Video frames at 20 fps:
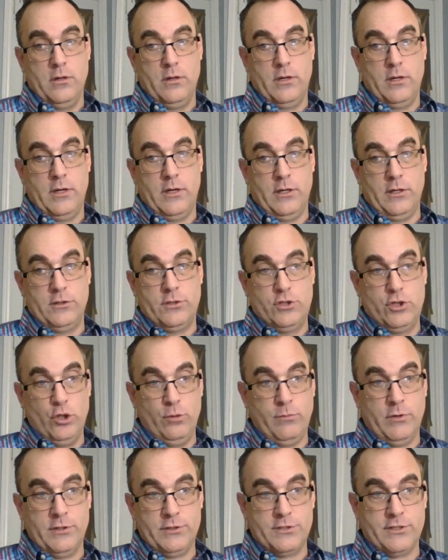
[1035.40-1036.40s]
in two
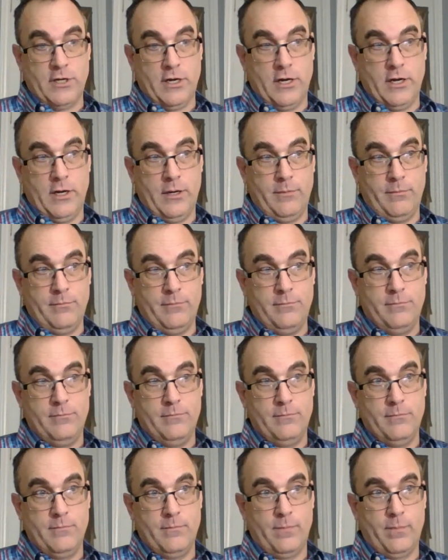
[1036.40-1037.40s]
months' time,
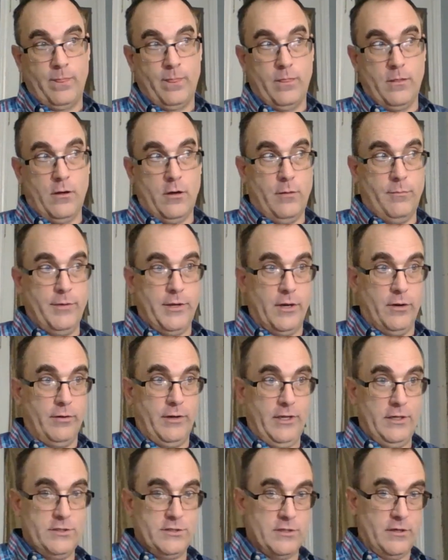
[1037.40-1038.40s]
I'll be out
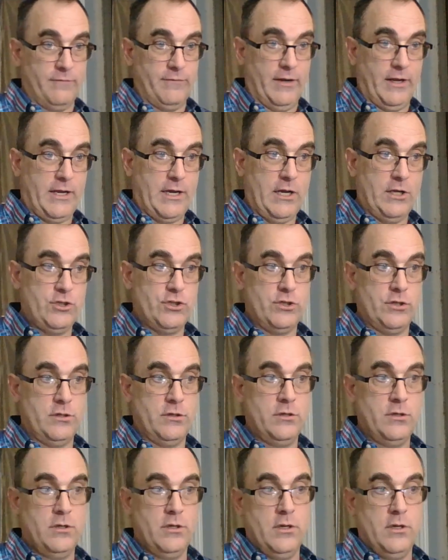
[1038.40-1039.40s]
east on
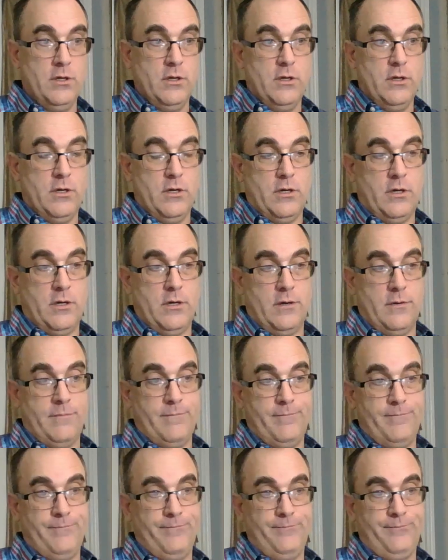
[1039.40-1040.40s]
vacation.
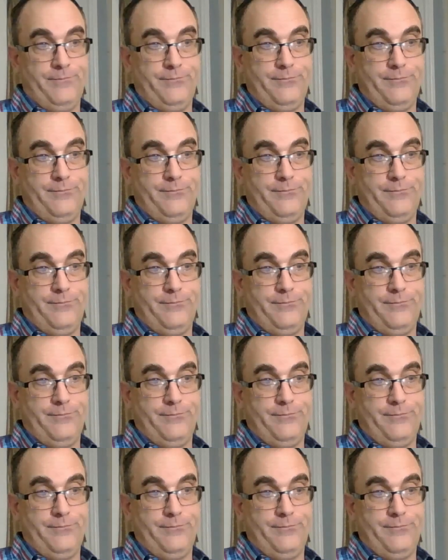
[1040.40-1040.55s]
Um,